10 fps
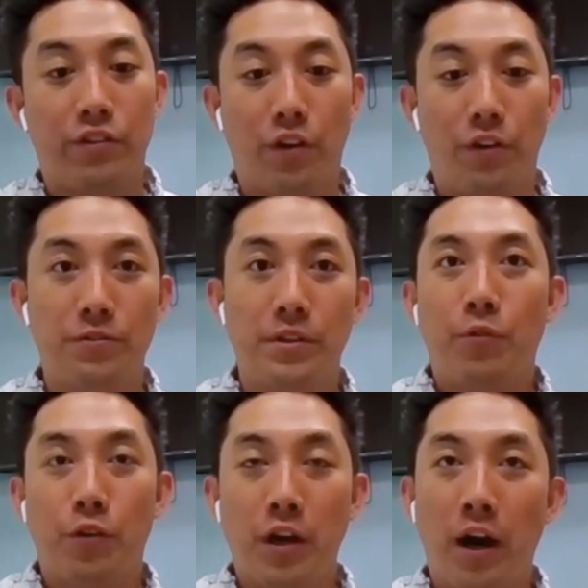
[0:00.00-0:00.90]
So
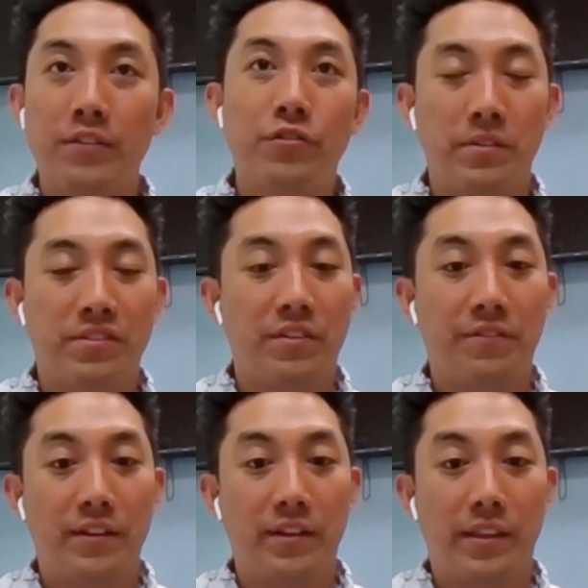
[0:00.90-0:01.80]
for condos
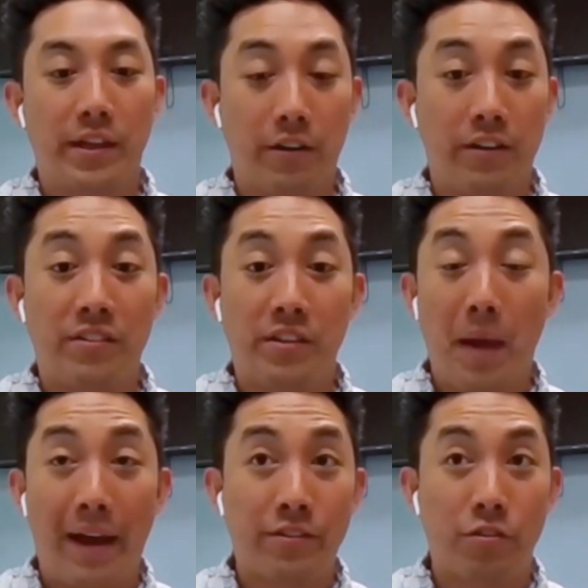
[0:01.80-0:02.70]
specifically, there is the
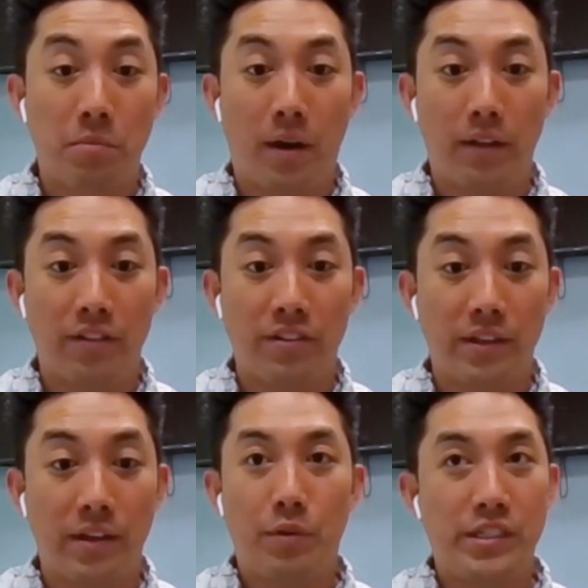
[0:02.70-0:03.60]
master
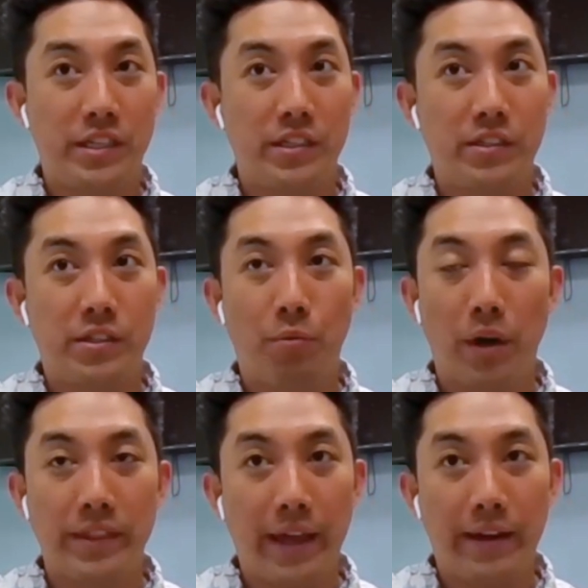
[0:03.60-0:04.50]
policy, which is the
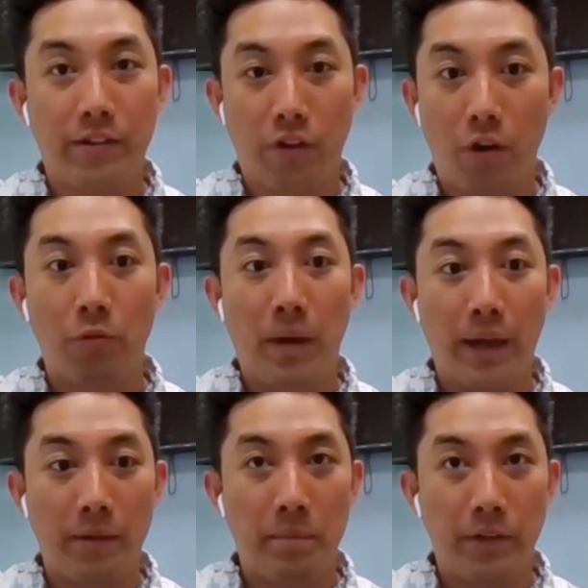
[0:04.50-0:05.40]
one that is owned by
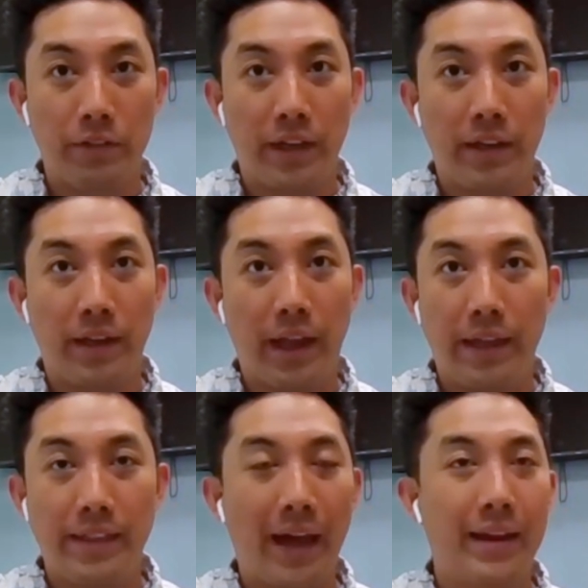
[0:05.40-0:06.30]
the building,
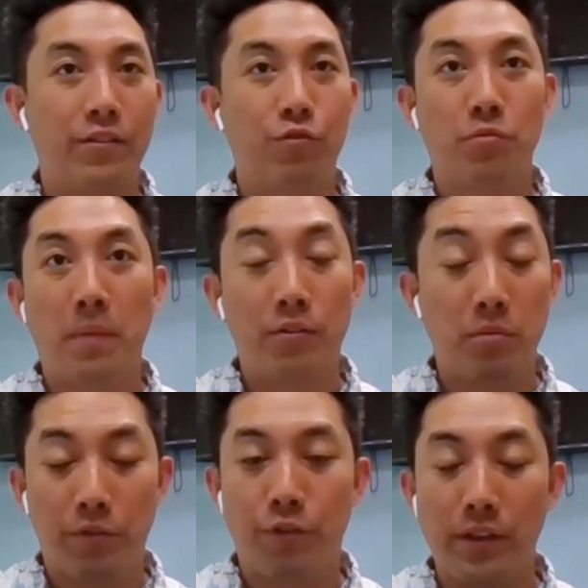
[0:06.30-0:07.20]
and that is
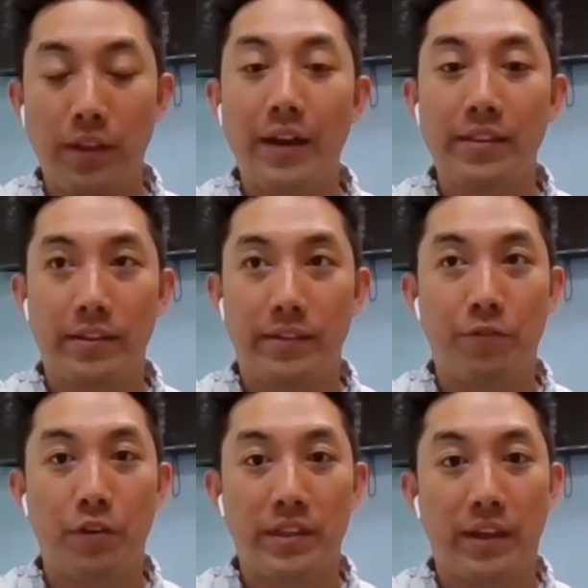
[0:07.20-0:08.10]
responsible for a lot of the
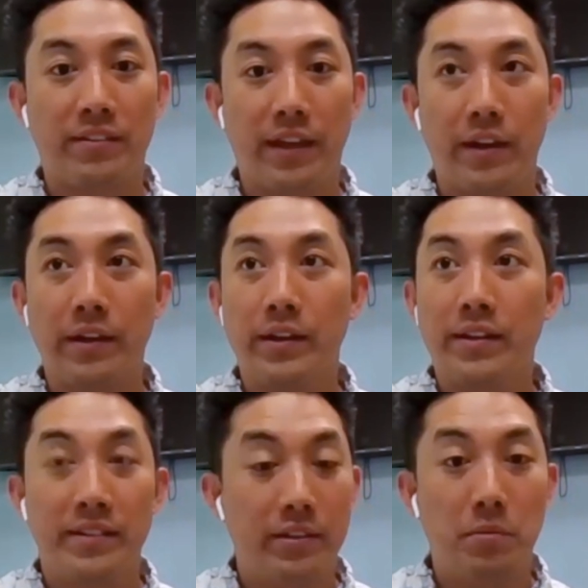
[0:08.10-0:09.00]
different things that
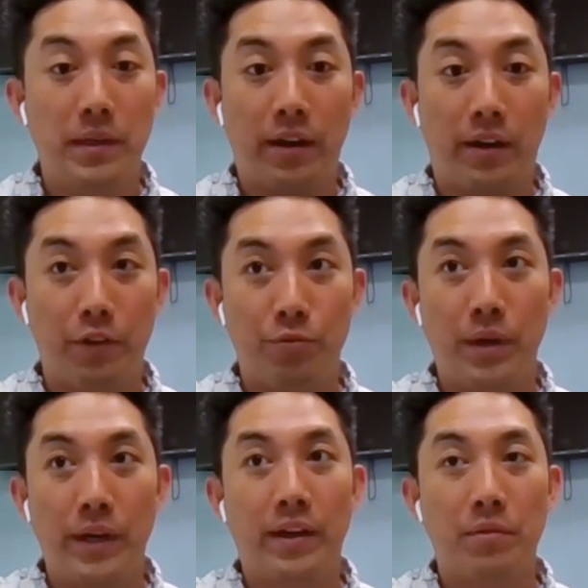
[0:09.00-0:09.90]
need to be covered
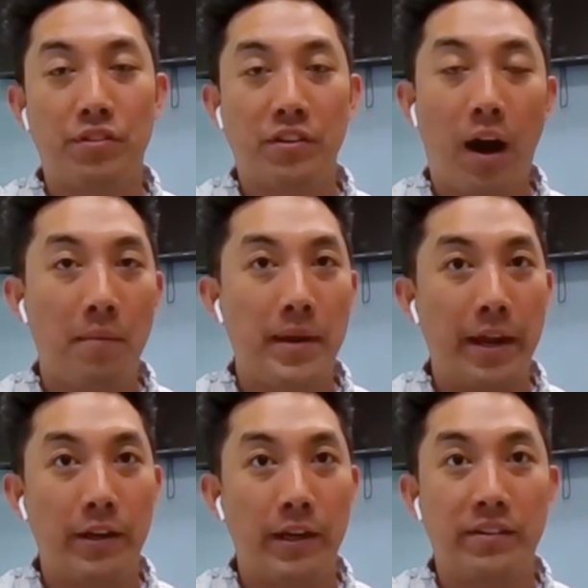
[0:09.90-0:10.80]
when it comes to common
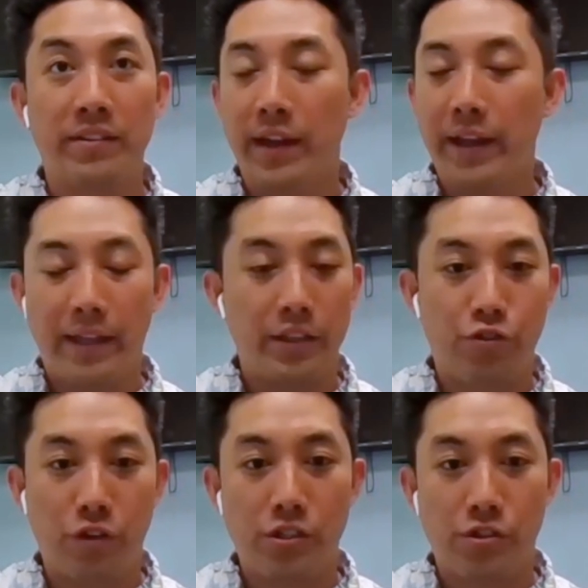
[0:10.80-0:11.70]
areas and the
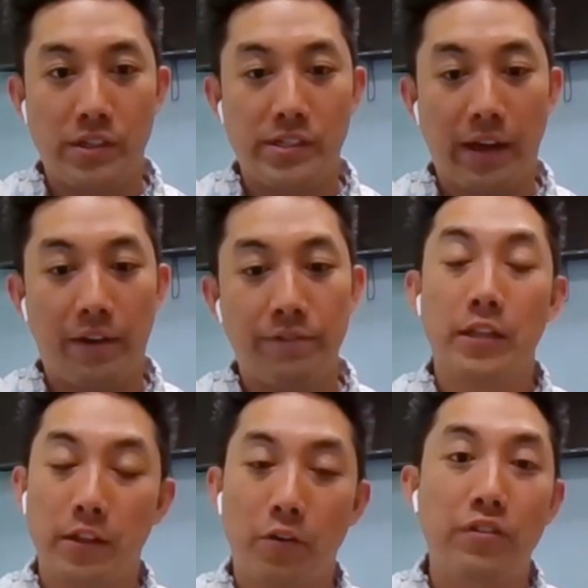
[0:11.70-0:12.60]
structure itself.
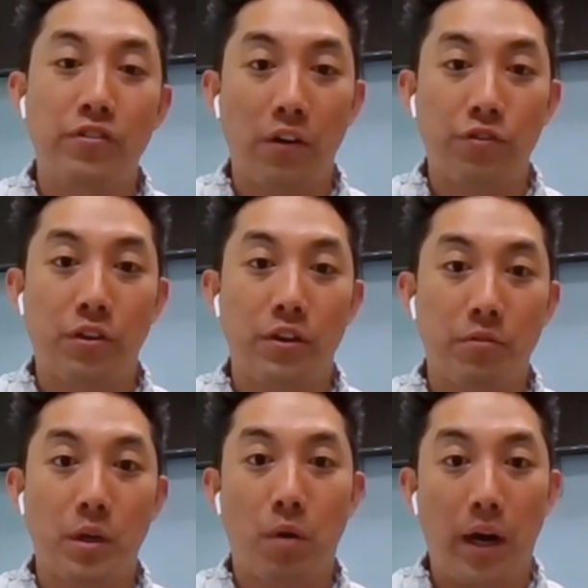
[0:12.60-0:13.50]
The loan is also going to
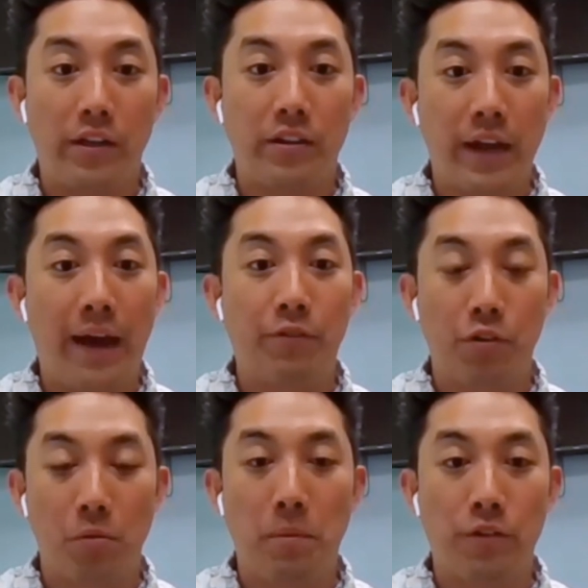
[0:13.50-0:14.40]
require you to have your
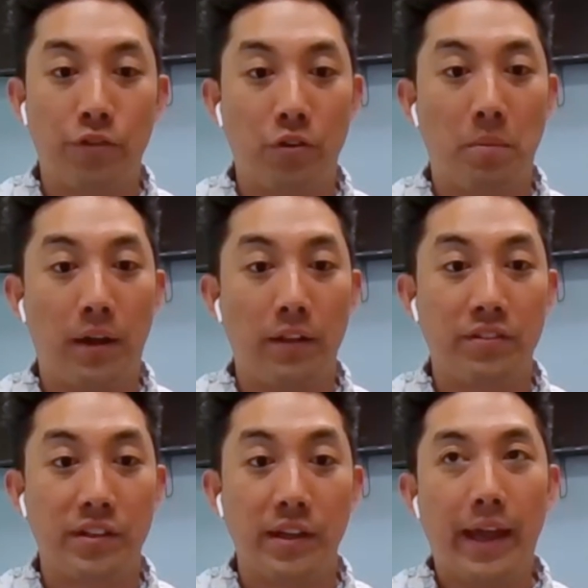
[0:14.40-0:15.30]
own personal
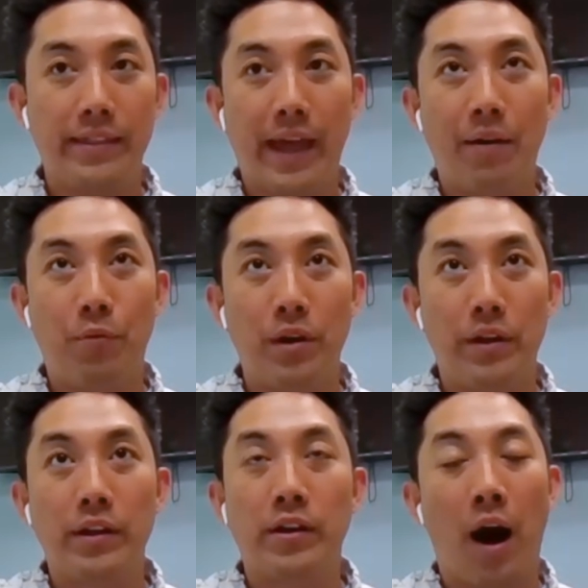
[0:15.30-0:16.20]
policy, and that
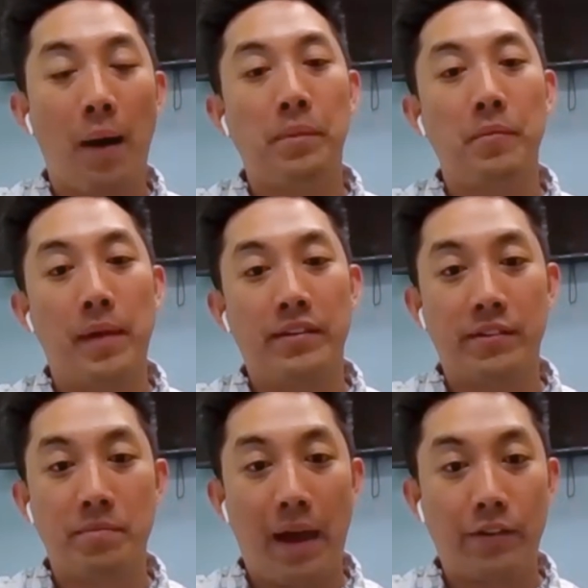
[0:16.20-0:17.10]
one complements
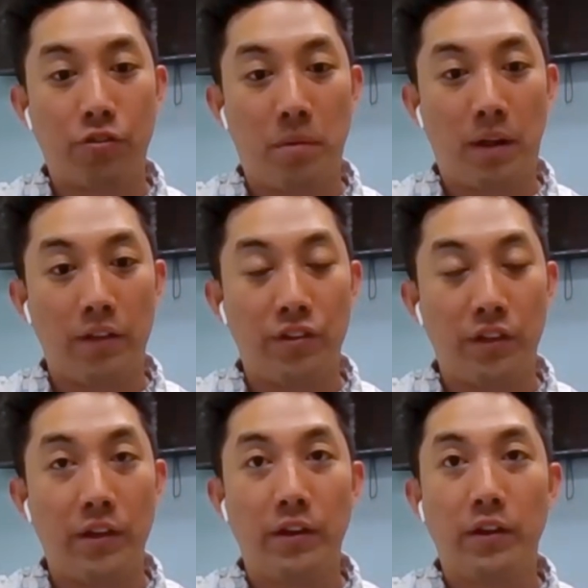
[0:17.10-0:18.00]
the master policy.